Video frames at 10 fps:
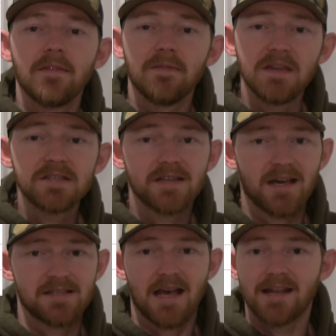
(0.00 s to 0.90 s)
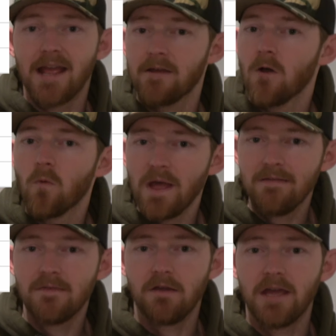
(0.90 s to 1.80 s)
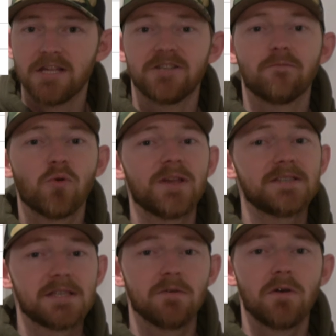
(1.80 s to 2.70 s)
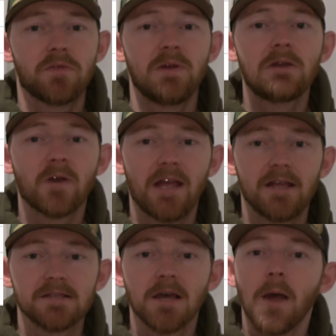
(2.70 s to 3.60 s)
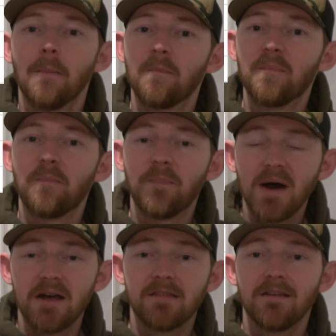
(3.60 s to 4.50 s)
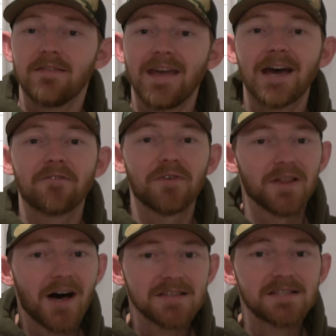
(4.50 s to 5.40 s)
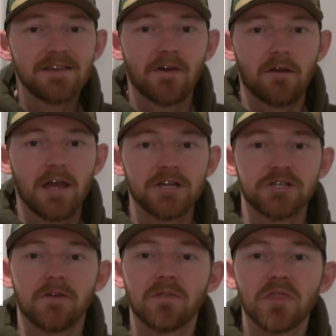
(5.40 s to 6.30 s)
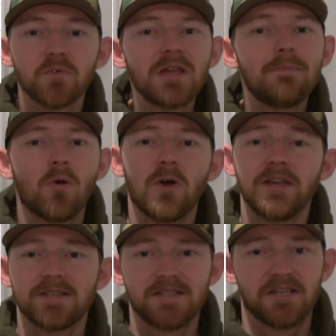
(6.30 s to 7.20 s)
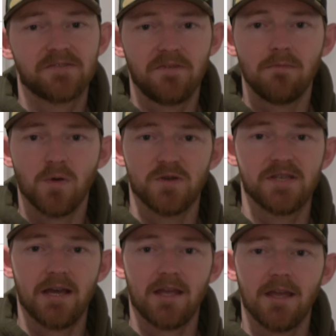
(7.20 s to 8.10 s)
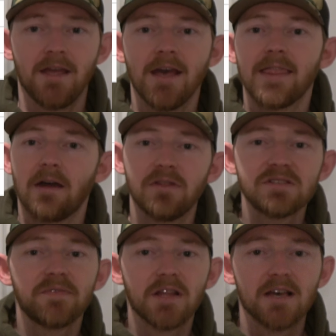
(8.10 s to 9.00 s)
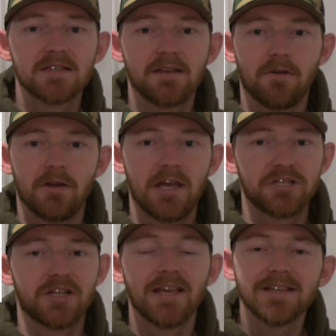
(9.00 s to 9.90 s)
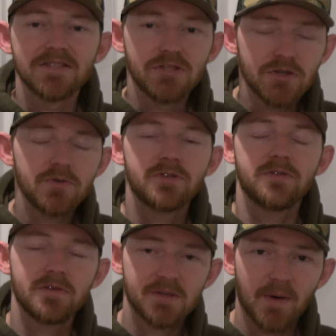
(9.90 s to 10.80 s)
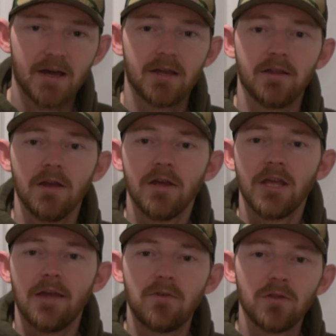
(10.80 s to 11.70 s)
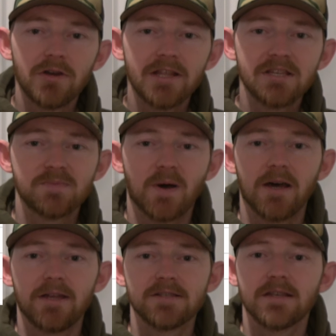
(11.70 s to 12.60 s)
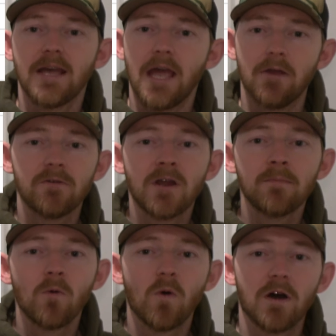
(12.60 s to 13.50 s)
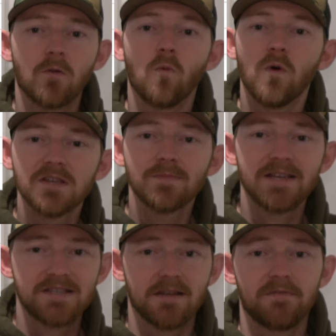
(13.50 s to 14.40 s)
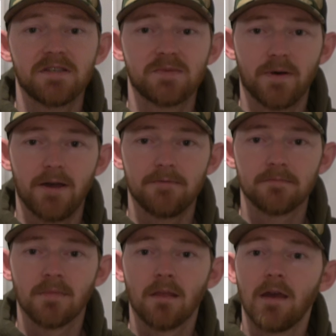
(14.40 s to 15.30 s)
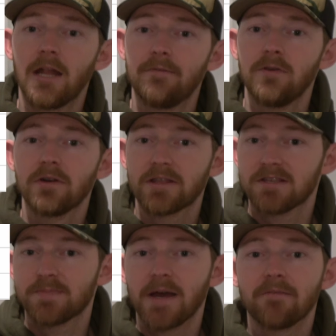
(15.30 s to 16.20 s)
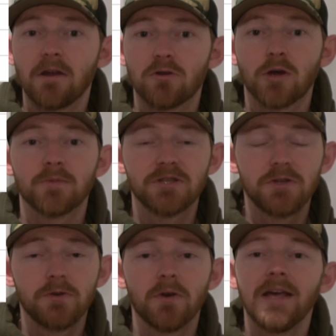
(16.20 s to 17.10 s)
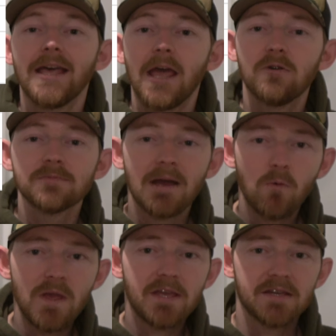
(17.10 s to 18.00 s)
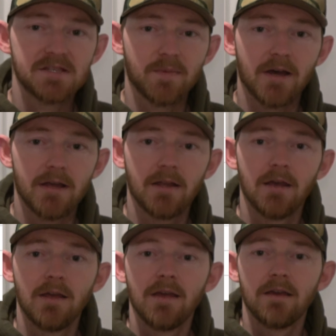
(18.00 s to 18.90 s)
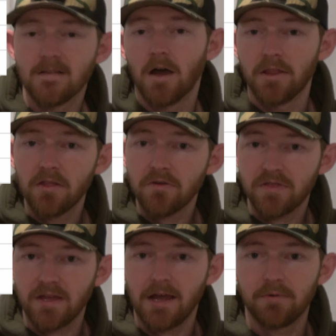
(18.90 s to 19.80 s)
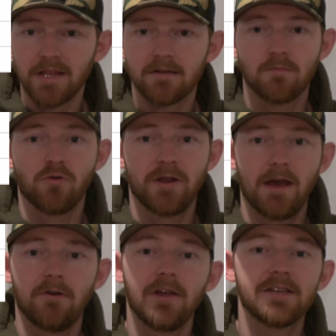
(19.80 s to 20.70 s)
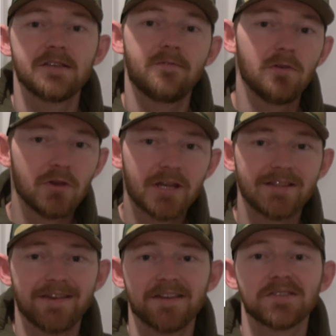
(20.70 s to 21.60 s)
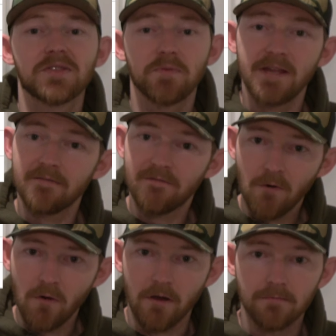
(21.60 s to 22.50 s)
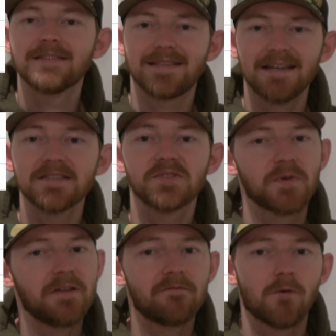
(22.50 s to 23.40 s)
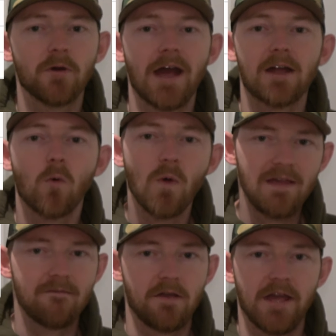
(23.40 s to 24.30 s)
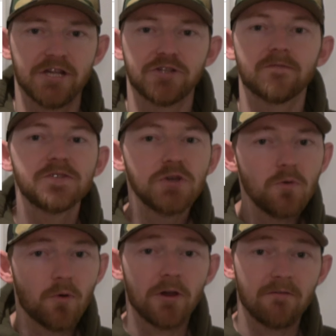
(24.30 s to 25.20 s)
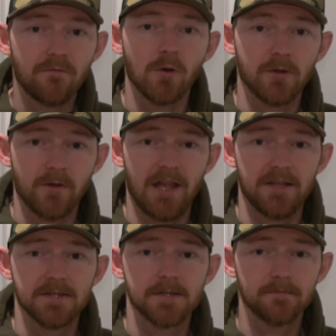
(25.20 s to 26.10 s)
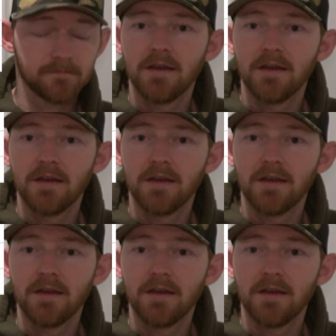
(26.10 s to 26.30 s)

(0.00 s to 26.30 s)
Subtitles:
These tests had an arrow weight variation of 0.03 grains, but they had a velocity variation of 3.6 feet per second. Now this velocity variation is due to the spine. If you look at the spines, arrow number 1 was my stiffest spine. And if you look at the spine of arrow number 2, it was my weakest spine. Another thing I would like to point out is if you look at tests 3 and 4. Tests 3 and 4 had a weight variation of 2.4 grains.